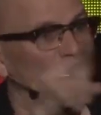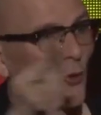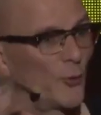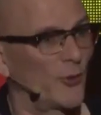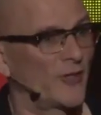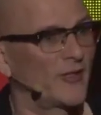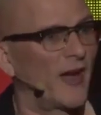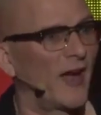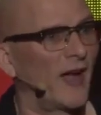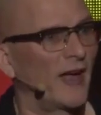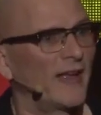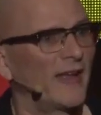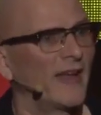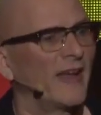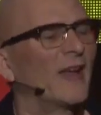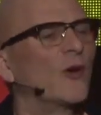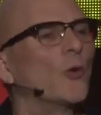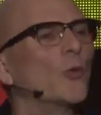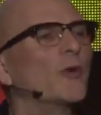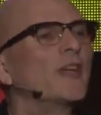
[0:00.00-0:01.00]
you and I,
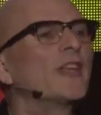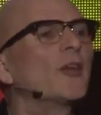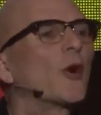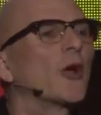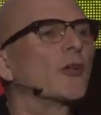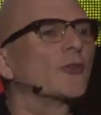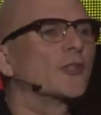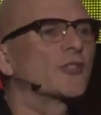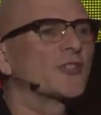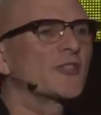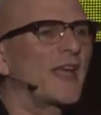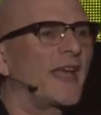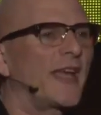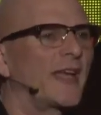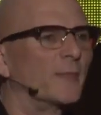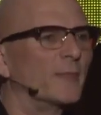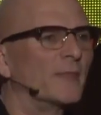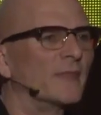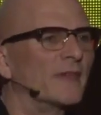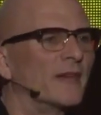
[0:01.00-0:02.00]
we are the
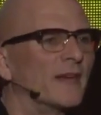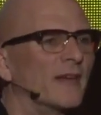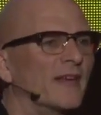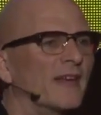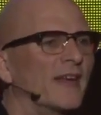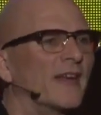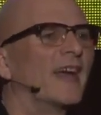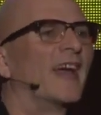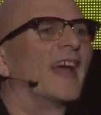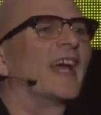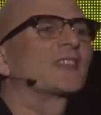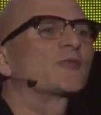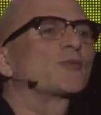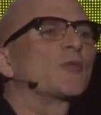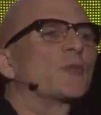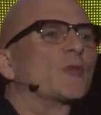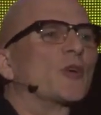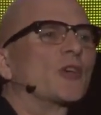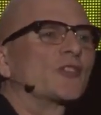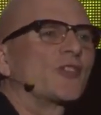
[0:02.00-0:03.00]
same as
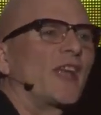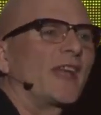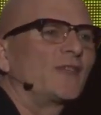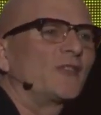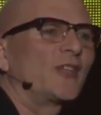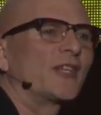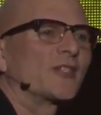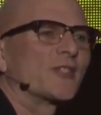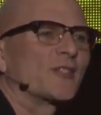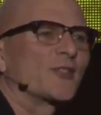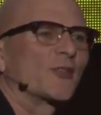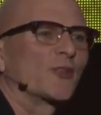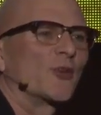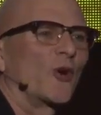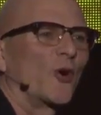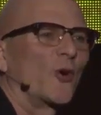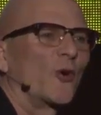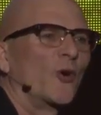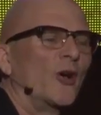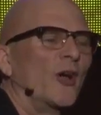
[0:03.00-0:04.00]
we were 10 years
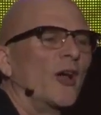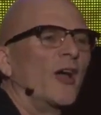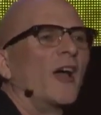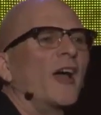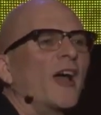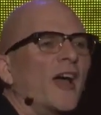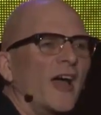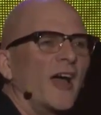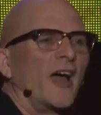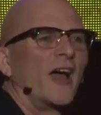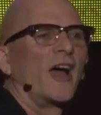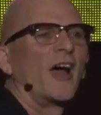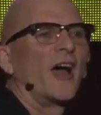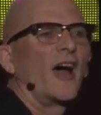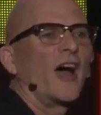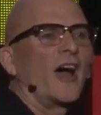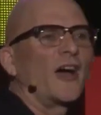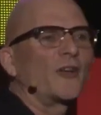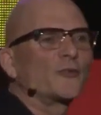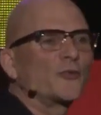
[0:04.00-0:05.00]
ago,
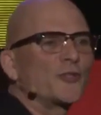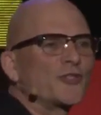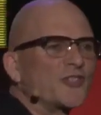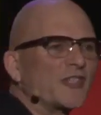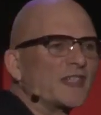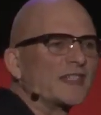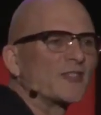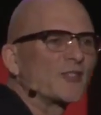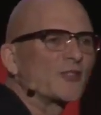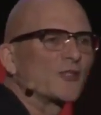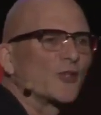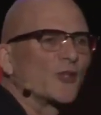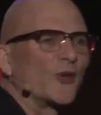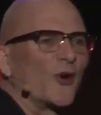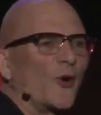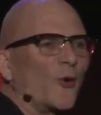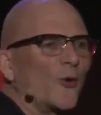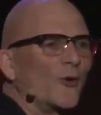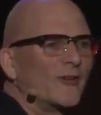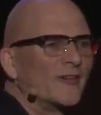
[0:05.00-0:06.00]
100 years
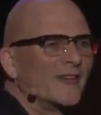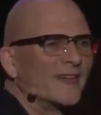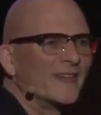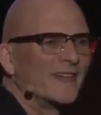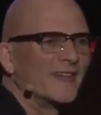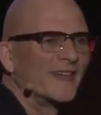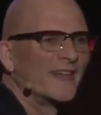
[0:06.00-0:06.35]
ago,